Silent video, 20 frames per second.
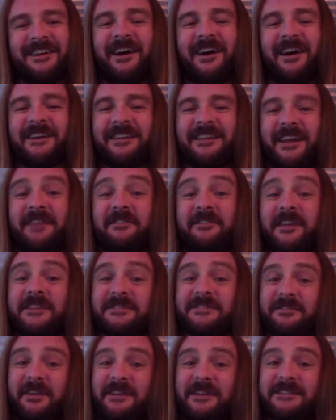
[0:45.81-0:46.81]
Hi Dave,
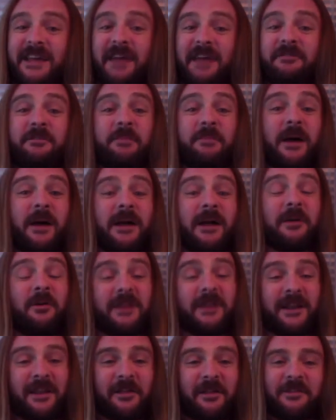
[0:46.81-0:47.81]
it's great to have you back on
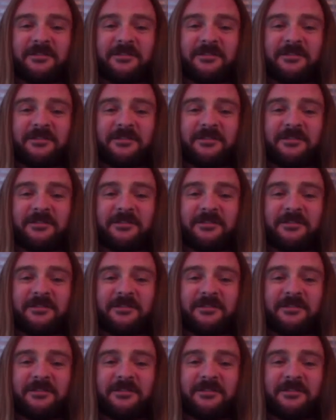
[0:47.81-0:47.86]
another